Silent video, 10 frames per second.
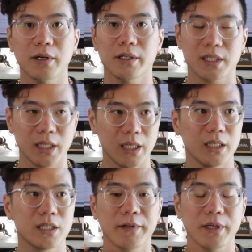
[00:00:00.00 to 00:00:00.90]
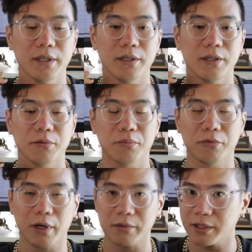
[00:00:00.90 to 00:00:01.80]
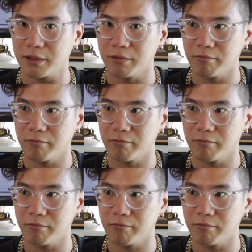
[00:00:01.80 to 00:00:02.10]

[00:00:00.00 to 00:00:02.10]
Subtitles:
on stage, then you're probably